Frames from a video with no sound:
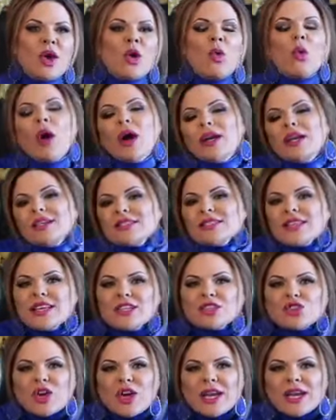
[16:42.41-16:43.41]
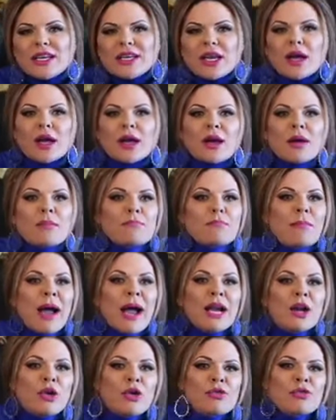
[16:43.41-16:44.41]
What is their gender,
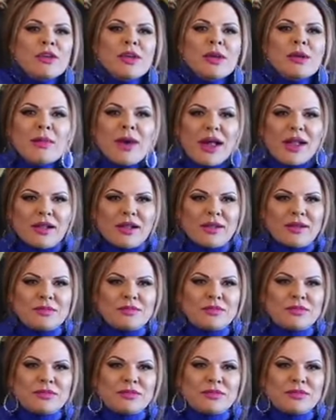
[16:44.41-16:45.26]
male or female?